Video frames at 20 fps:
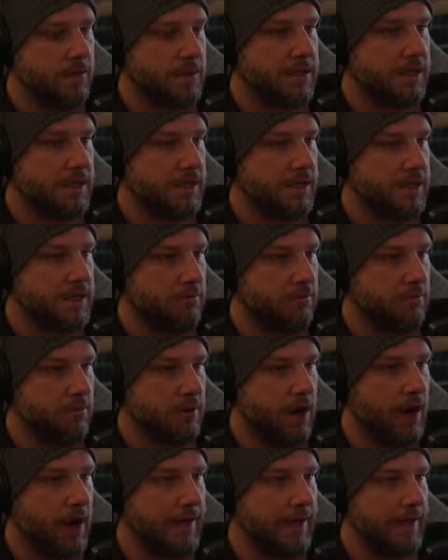thing is the
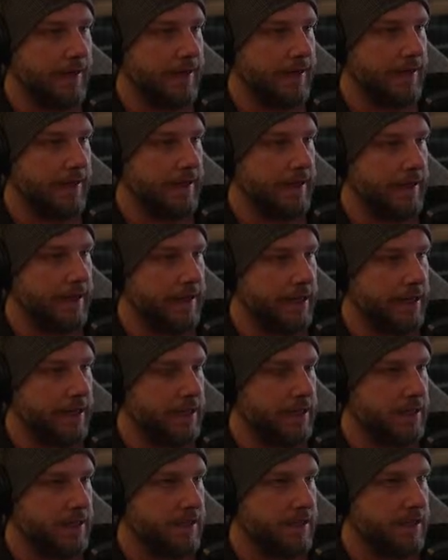rocket
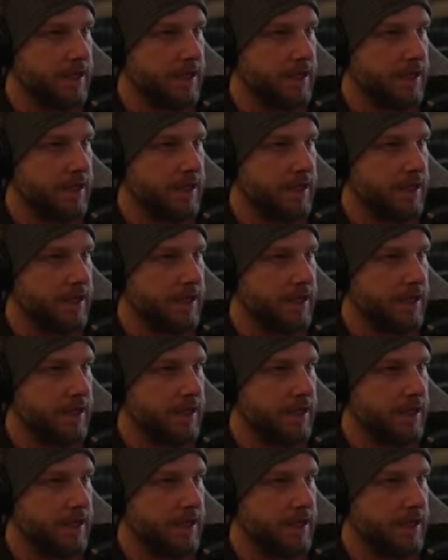is